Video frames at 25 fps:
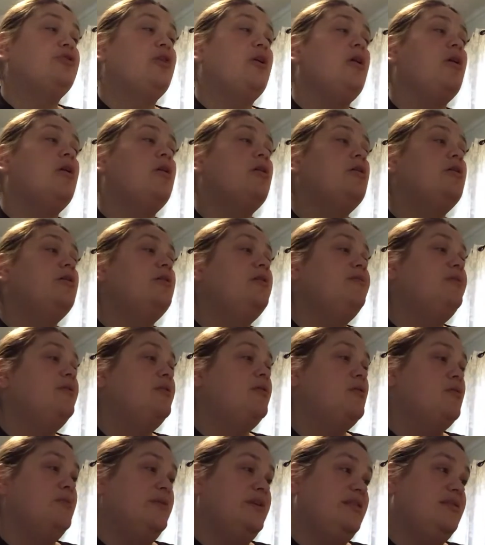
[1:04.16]
all of the
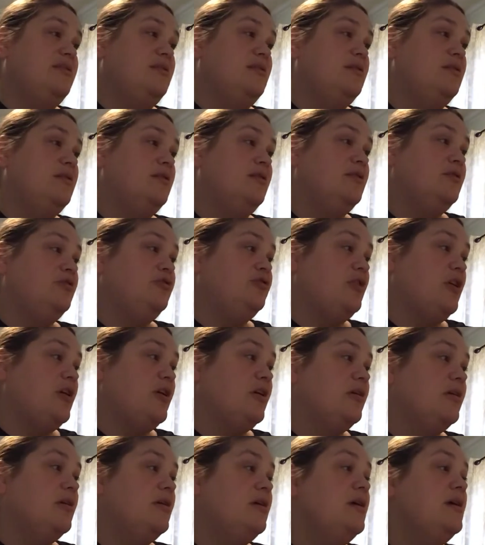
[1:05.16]
coins into the jar.
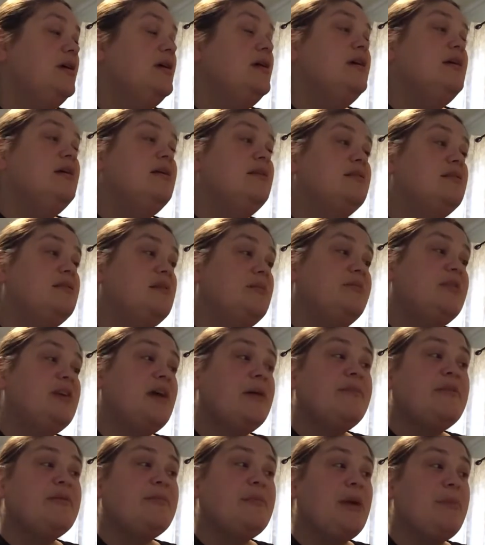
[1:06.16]

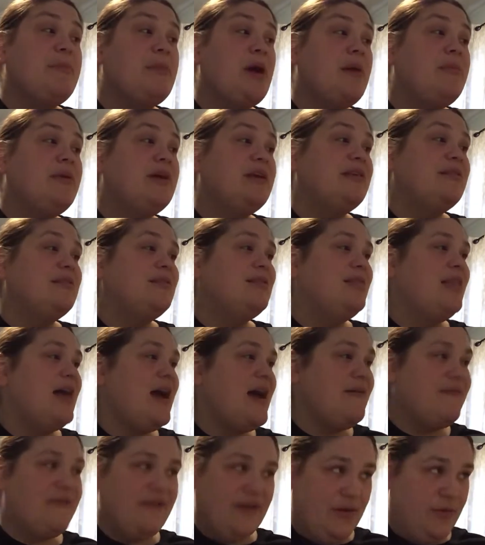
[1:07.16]
Sometimes my mama is
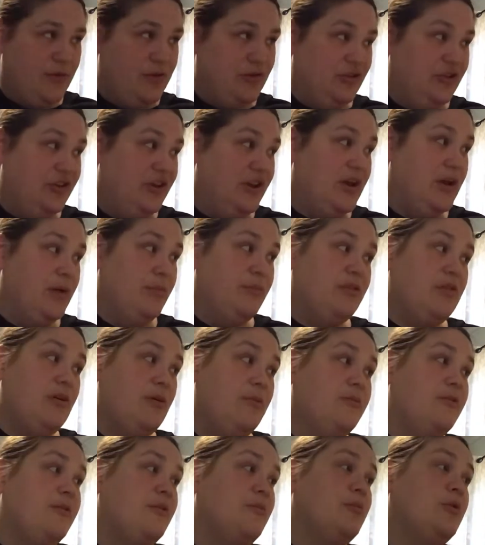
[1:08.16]
laughing when she comes
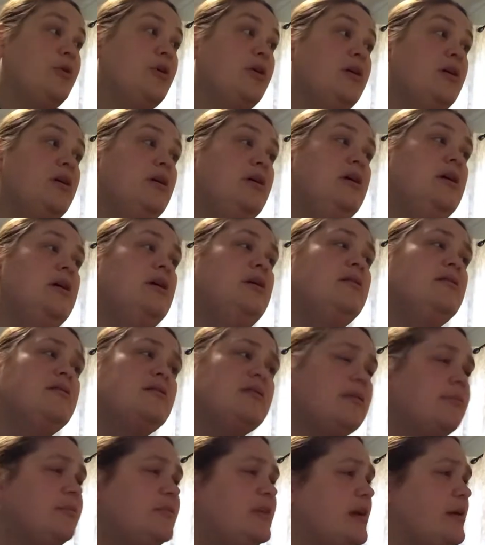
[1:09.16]
home from work.
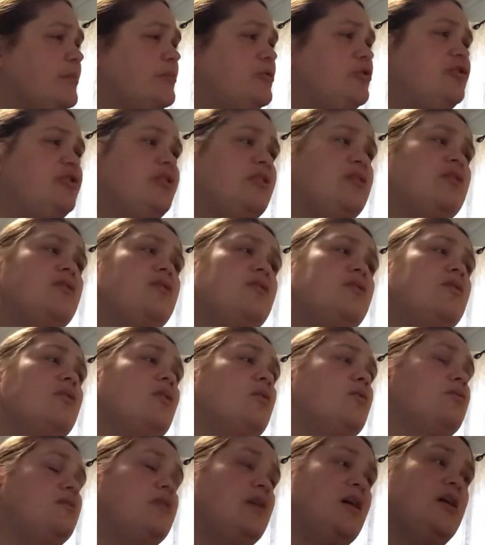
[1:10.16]
Sometimes she's
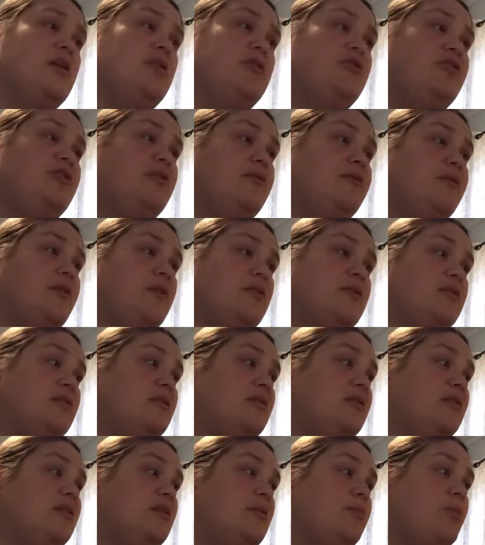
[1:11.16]
so tired she falls
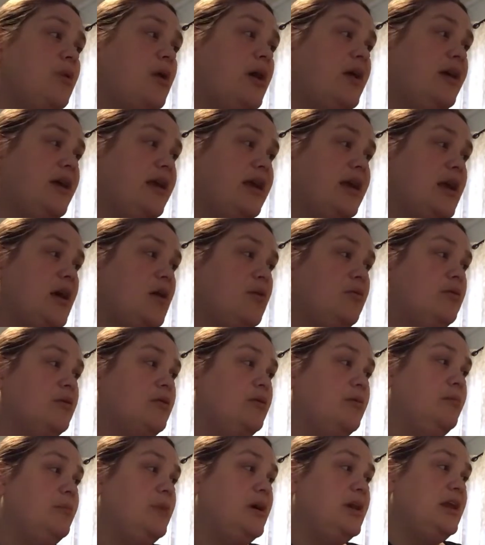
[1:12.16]
asleep while I count
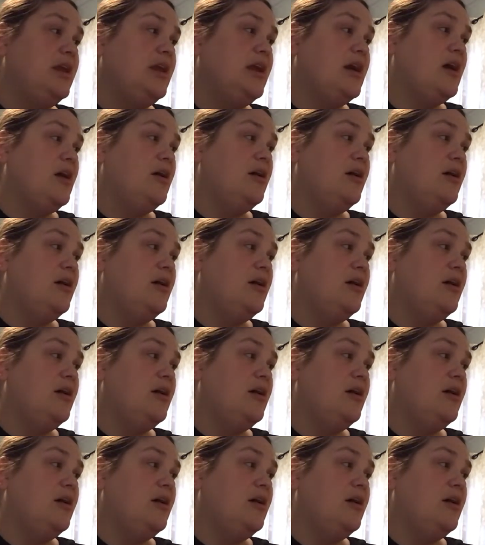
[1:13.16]
the money